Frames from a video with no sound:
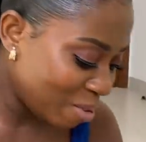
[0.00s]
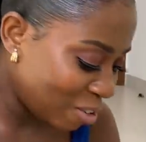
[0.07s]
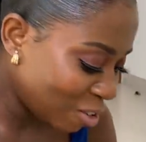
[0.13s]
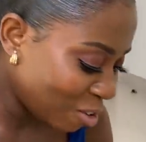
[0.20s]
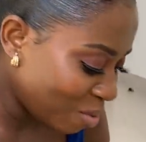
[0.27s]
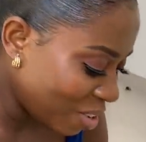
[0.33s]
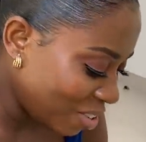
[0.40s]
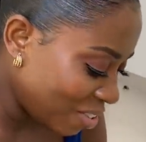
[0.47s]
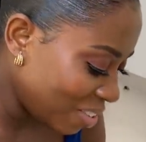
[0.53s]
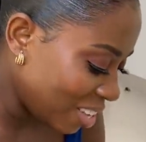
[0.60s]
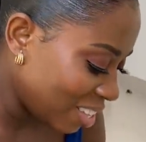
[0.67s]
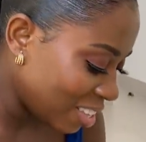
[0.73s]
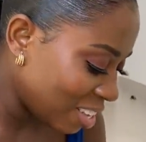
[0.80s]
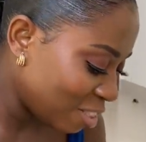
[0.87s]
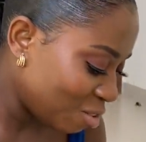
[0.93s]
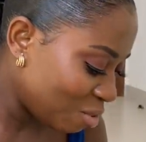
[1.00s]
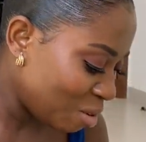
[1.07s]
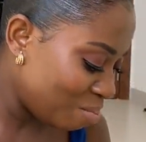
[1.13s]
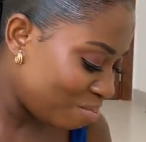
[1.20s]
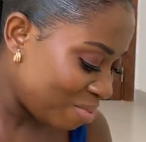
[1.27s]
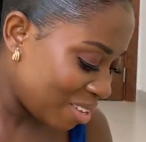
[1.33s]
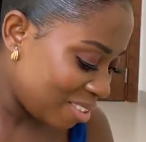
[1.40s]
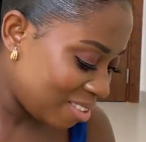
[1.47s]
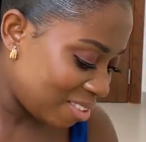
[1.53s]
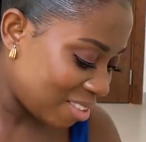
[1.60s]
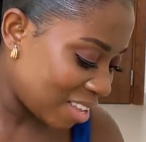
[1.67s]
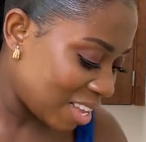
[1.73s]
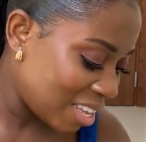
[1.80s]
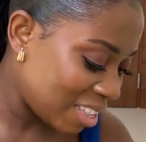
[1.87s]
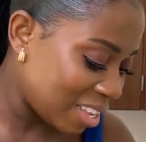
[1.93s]
be showing you is a three-piece
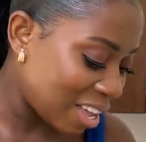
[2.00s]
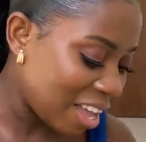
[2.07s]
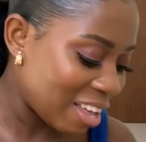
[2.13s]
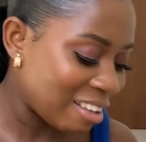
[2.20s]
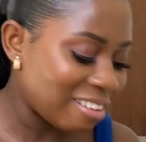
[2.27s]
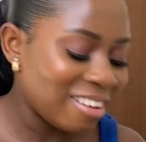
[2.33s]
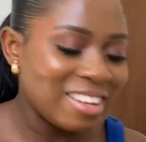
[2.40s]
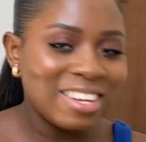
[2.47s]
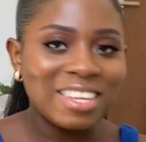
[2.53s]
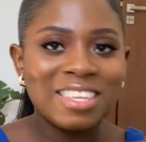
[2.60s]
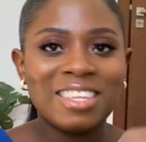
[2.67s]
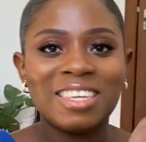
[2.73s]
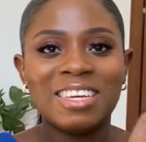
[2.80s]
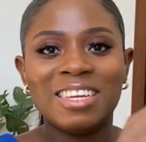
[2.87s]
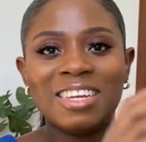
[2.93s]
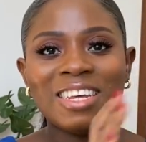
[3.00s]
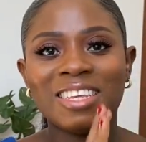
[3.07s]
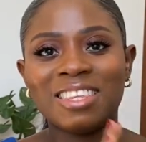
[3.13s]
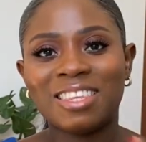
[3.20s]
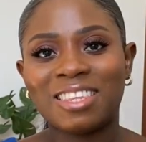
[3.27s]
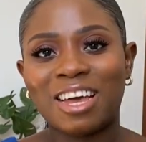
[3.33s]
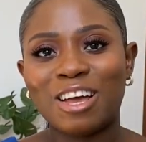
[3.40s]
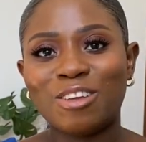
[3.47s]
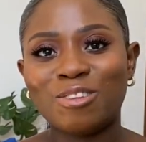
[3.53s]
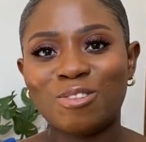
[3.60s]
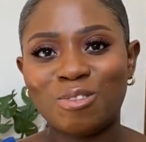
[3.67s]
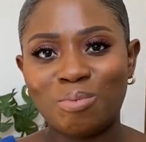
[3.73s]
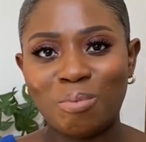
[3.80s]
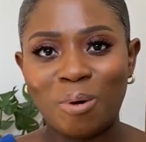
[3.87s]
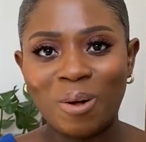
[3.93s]
set. I got this in a size
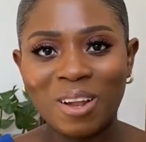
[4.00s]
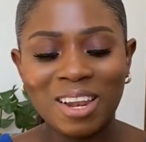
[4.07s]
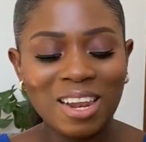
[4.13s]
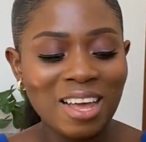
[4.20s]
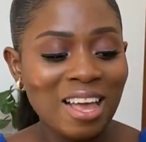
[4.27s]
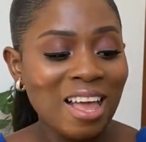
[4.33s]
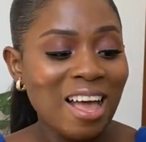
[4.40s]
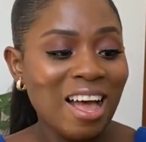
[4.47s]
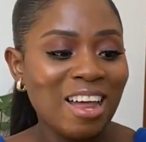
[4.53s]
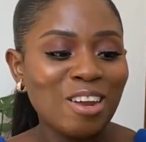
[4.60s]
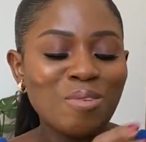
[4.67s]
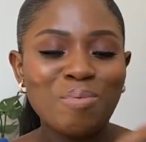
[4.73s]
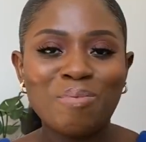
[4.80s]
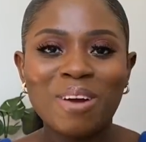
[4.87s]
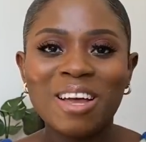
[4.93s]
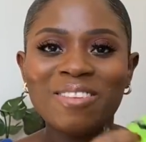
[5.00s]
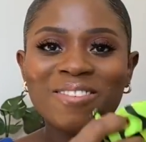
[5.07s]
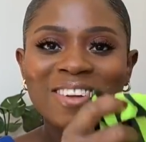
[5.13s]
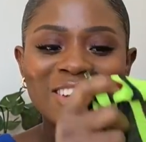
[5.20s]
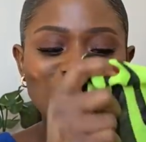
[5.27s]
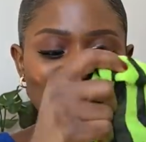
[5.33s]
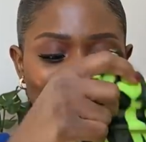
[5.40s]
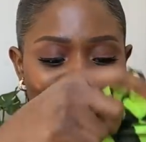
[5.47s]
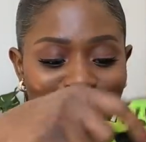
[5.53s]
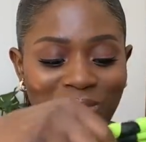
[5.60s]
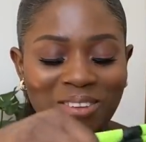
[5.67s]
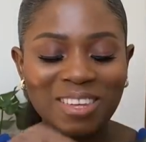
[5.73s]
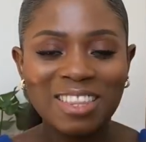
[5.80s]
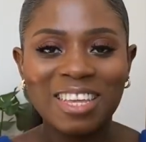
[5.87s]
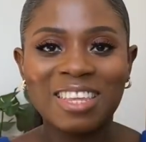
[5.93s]
small, and the price for this
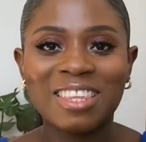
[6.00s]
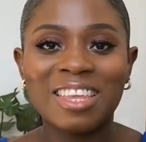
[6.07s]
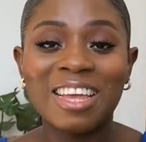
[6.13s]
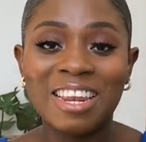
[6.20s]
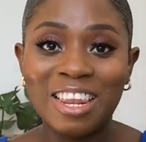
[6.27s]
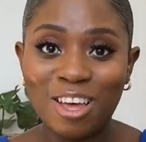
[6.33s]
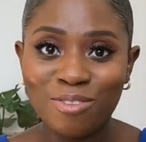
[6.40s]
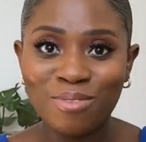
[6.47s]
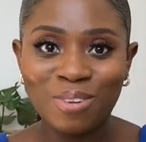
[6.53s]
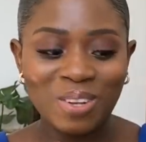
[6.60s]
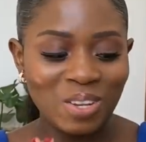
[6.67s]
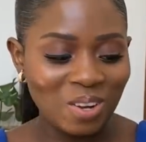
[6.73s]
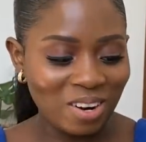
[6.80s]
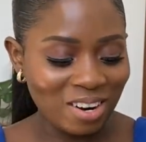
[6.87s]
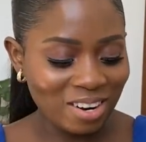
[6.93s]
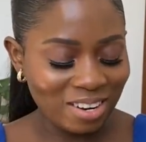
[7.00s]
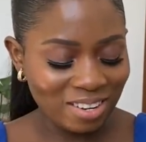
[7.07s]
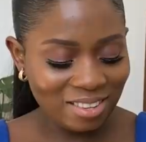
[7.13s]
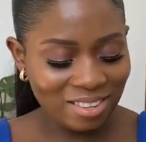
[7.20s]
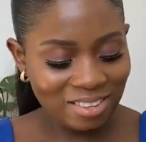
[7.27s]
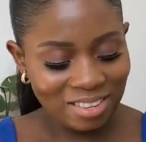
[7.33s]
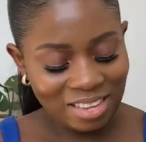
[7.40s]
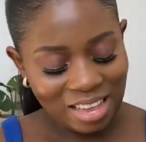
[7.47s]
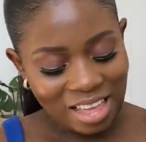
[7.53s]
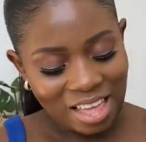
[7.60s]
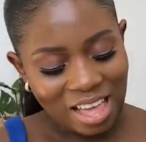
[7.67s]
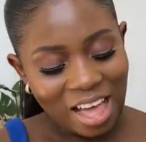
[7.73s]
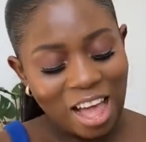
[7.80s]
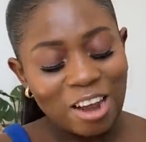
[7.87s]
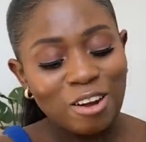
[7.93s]
swimsuit is $11.
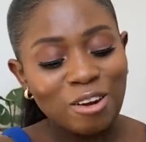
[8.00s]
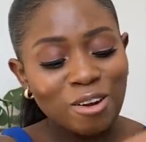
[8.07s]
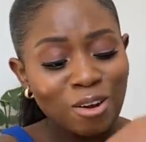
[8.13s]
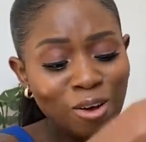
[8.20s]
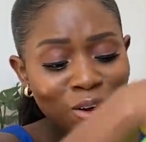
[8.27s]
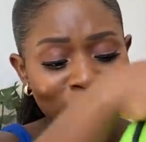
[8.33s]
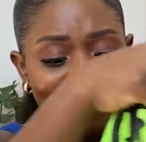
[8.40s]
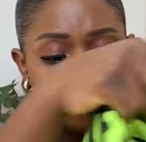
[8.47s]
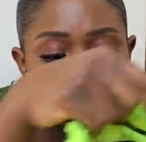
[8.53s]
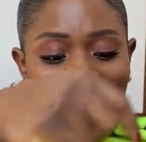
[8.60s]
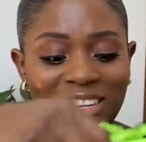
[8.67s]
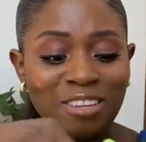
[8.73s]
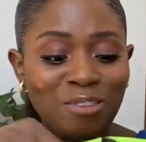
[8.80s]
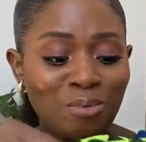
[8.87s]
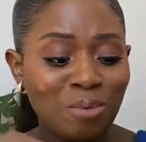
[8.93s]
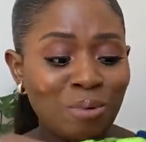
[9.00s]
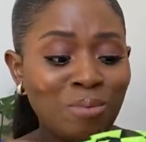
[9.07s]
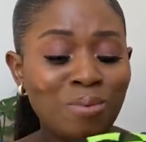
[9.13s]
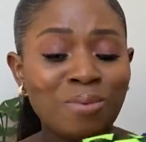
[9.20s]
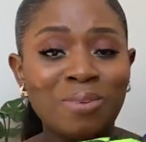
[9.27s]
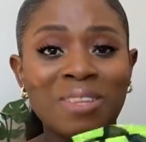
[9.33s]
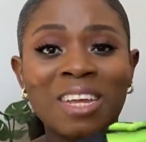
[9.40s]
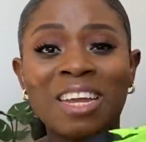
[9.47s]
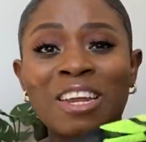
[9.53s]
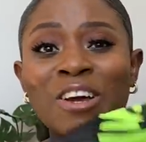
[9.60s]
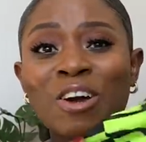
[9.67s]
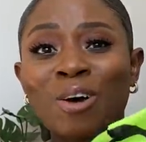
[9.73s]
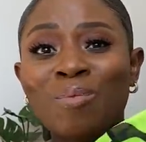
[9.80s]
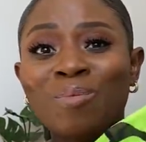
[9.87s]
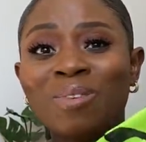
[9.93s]
I love this swimsuit, and it
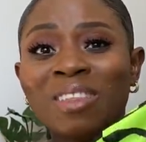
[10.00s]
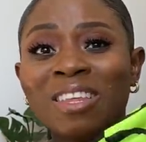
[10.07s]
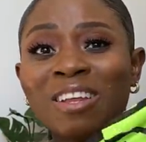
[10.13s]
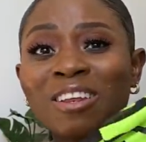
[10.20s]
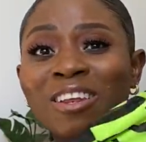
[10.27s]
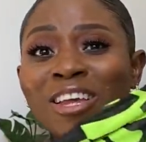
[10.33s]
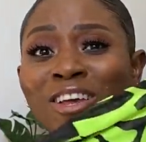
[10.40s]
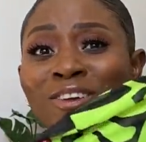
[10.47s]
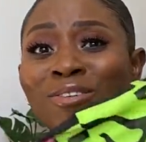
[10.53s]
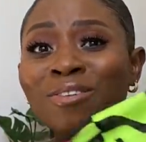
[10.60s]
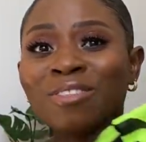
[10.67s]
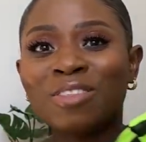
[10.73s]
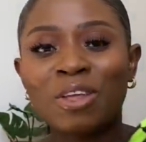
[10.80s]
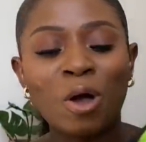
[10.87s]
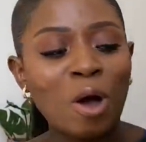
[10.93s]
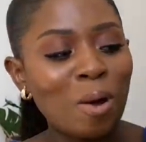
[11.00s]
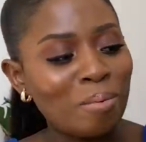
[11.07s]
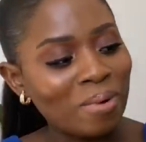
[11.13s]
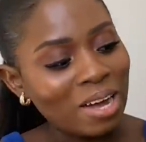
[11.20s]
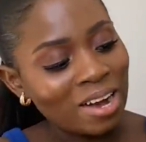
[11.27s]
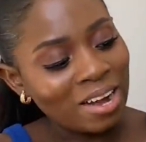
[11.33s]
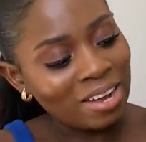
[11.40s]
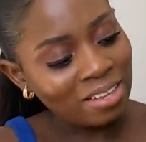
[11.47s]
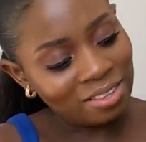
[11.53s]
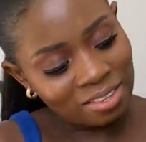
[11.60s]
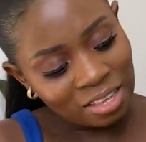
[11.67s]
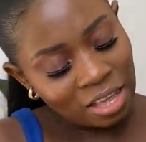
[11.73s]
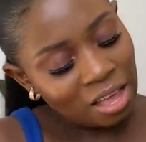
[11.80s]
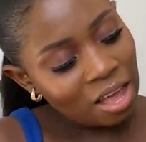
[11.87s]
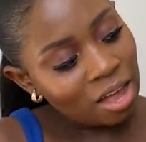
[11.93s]
comes with a little top, guys.
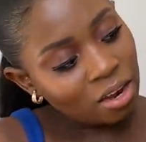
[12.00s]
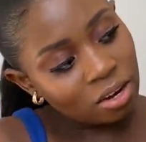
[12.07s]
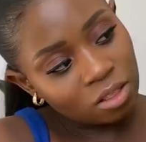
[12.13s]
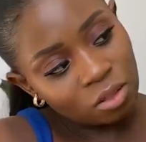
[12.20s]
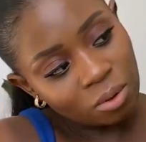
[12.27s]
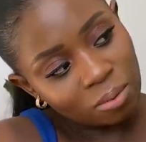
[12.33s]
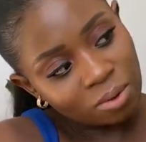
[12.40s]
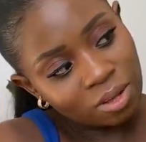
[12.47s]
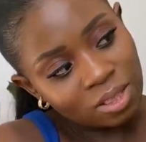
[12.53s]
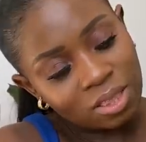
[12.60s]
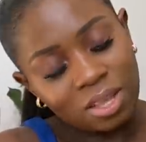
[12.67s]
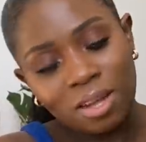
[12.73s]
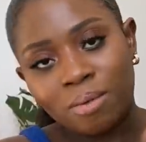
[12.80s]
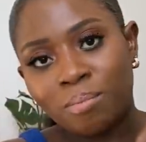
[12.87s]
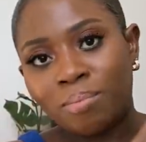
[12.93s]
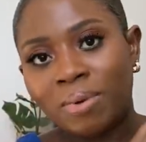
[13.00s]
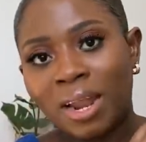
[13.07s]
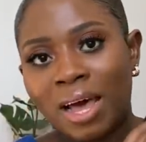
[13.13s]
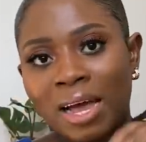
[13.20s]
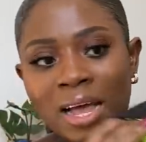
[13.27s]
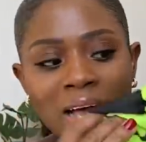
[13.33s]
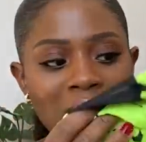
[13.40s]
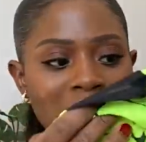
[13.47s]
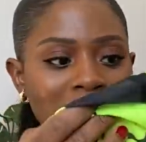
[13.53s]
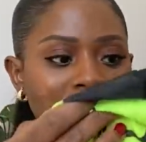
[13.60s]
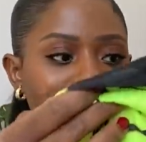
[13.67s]
And the top got a black and